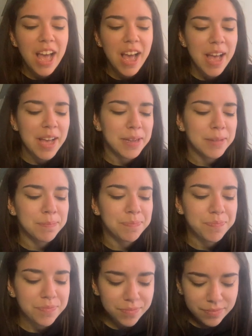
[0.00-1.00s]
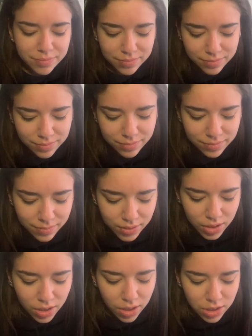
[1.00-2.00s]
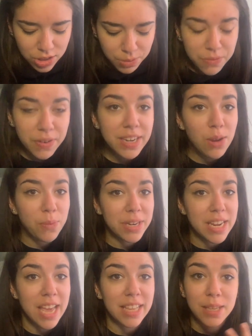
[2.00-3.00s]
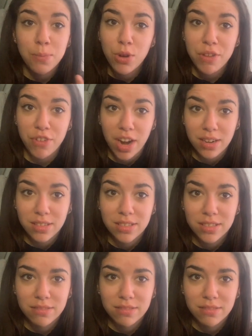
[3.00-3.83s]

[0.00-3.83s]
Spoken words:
So we find out Whitney has a boyfriend.